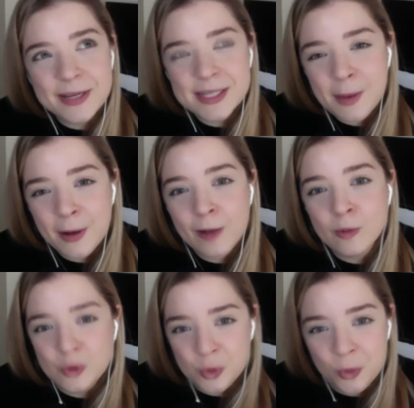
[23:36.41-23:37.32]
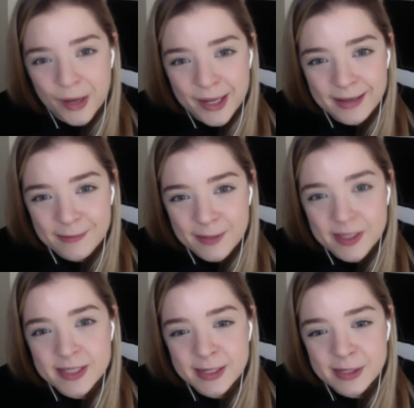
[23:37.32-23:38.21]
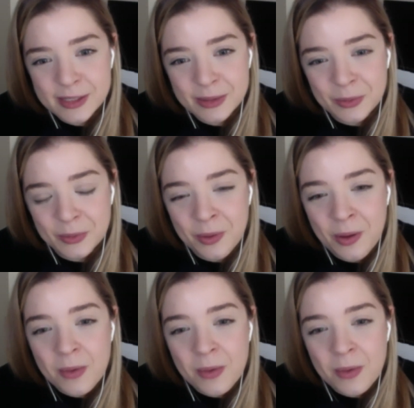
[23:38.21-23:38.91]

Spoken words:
about how joy fits into